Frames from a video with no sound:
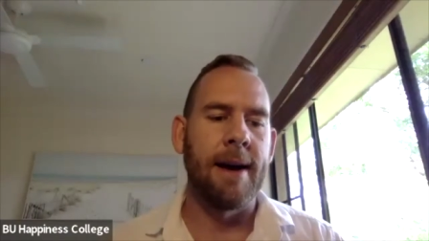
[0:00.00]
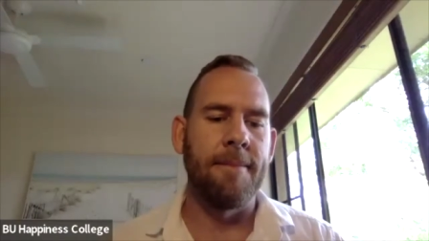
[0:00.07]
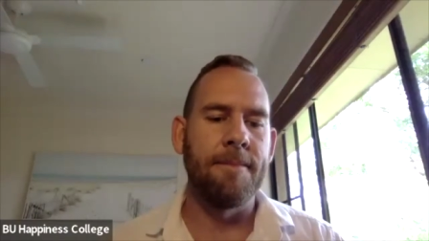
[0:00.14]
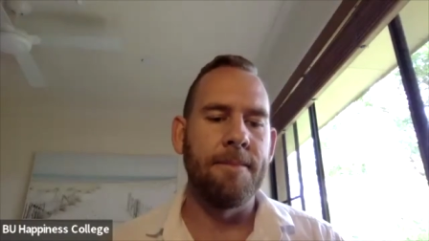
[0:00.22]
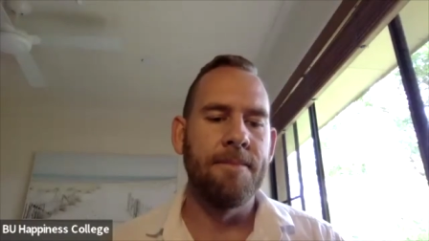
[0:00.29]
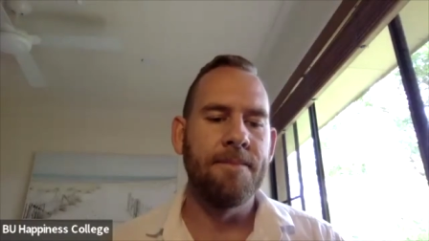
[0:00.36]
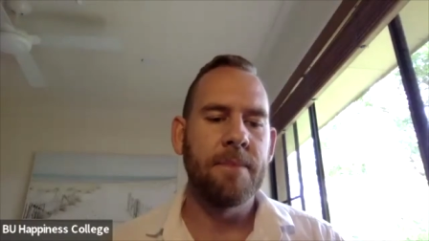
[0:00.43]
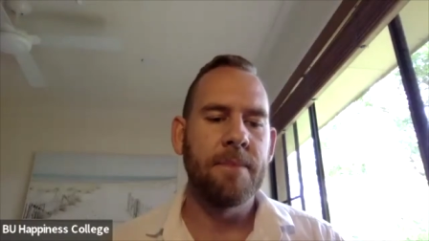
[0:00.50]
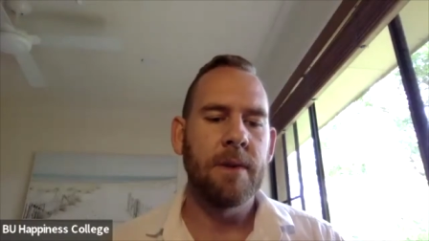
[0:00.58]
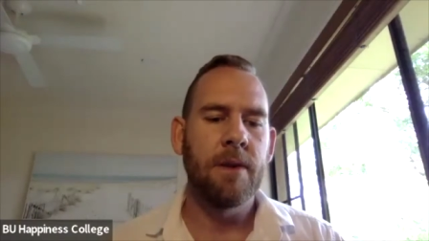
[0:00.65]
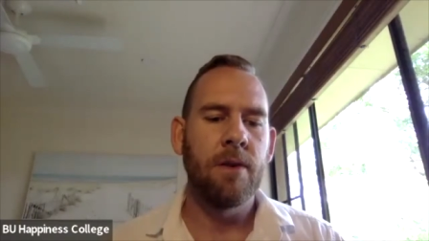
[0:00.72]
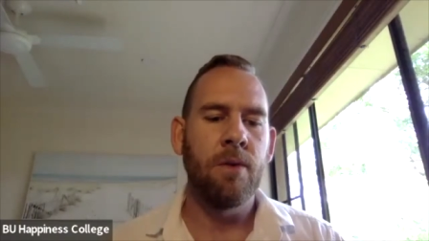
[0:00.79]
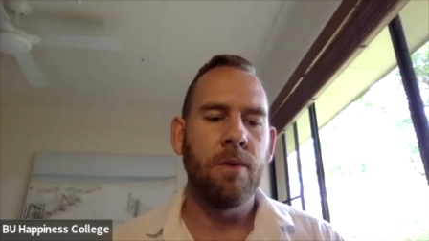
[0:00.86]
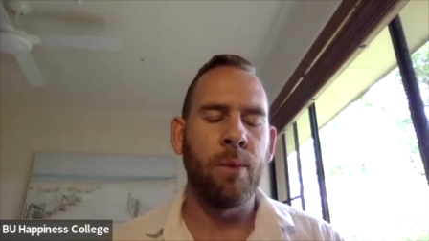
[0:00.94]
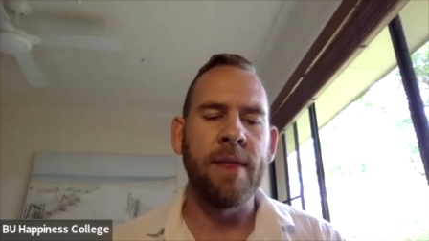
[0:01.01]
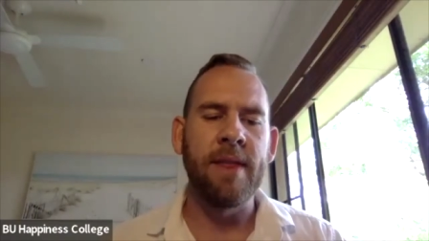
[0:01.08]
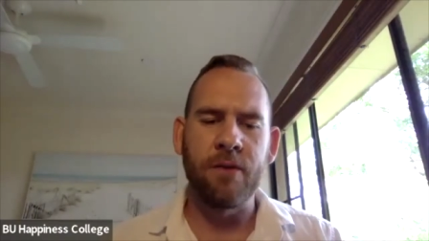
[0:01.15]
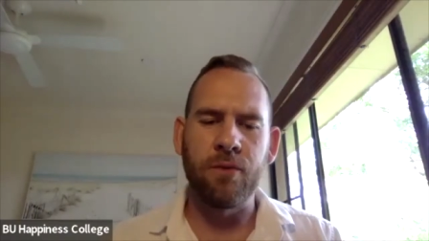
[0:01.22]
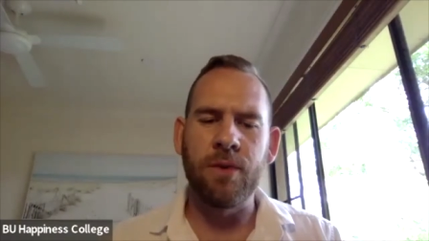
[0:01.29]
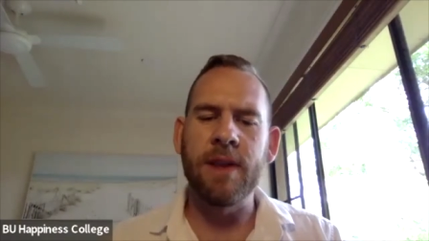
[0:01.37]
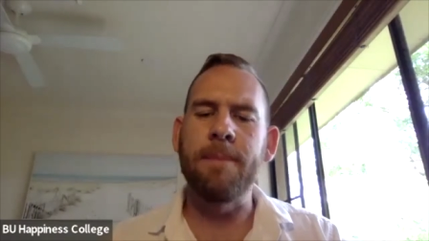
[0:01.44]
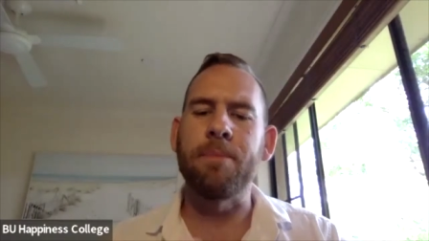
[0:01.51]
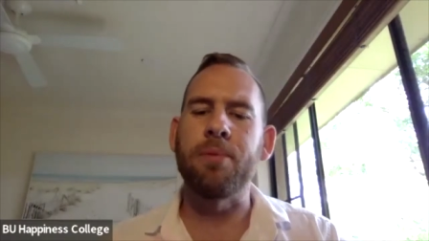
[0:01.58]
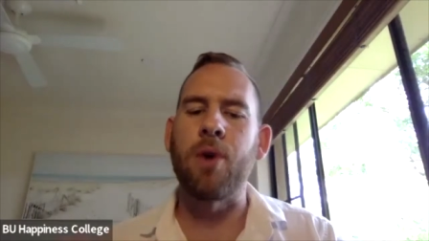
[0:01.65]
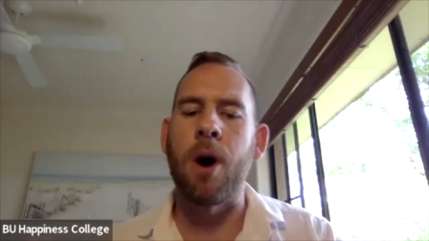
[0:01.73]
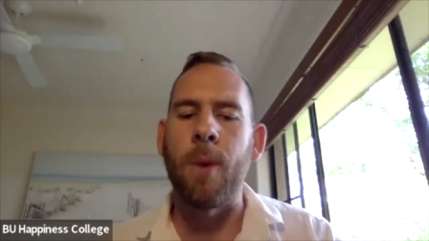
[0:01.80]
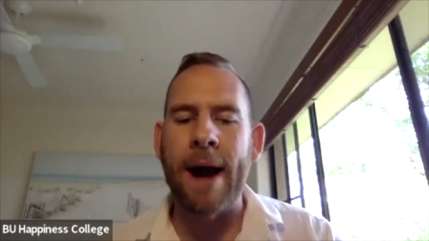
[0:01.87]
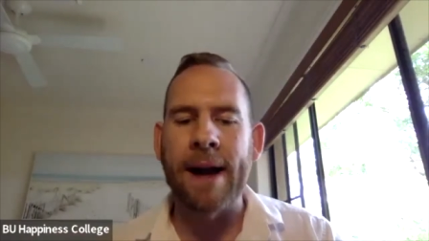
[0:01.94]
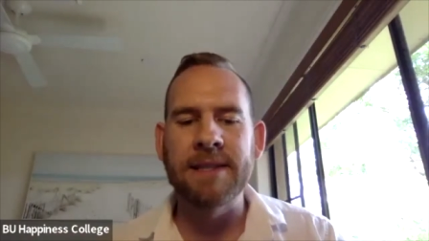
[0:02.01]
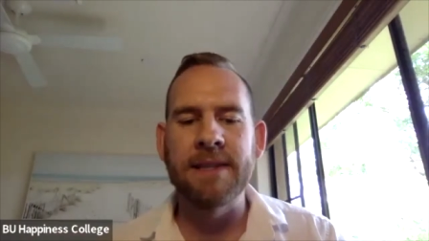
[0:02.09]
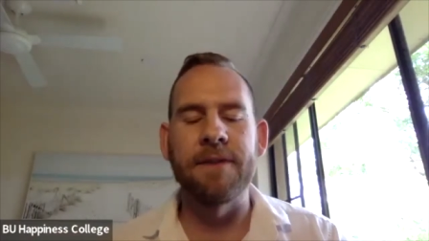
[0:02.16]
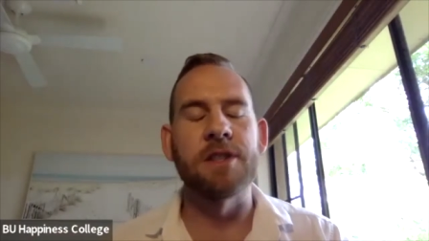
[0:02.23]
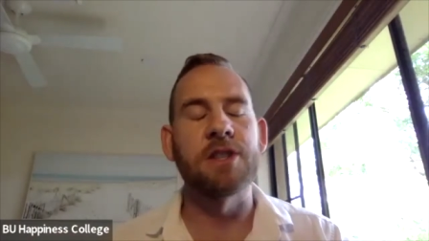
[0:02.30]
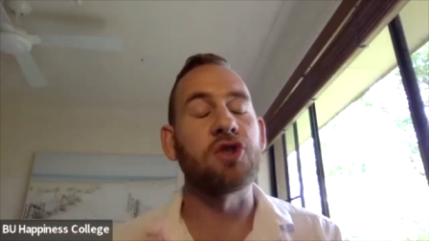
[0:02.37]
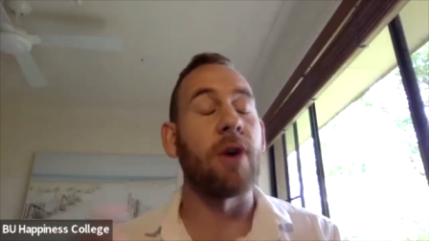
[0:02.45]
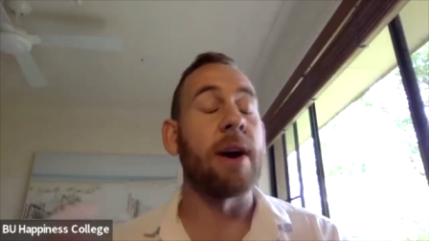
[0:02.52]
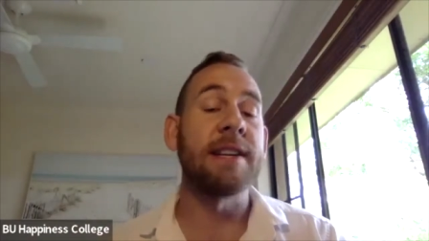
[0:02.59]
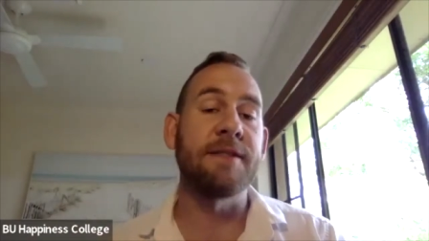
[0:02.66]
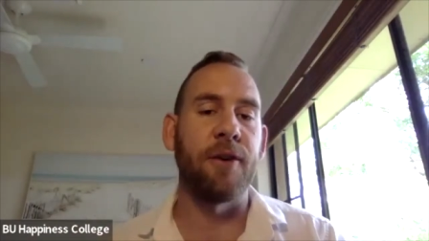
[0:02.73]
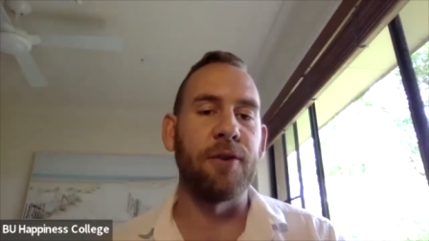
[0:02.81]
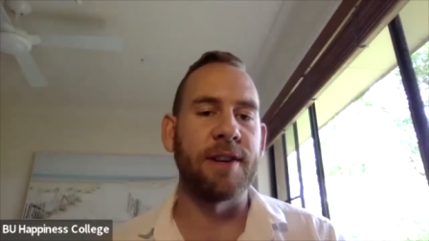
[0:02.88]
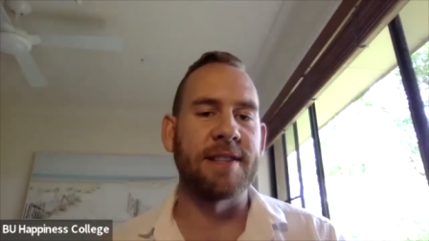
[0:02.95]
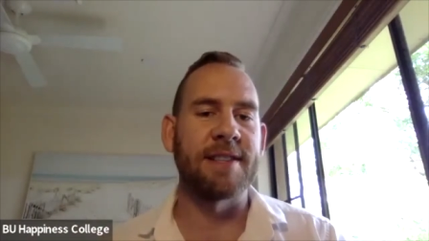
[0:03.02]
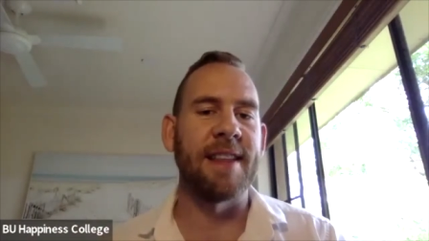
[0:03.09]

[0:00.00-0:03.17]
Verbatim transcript: um, with this really proactive and strengths focused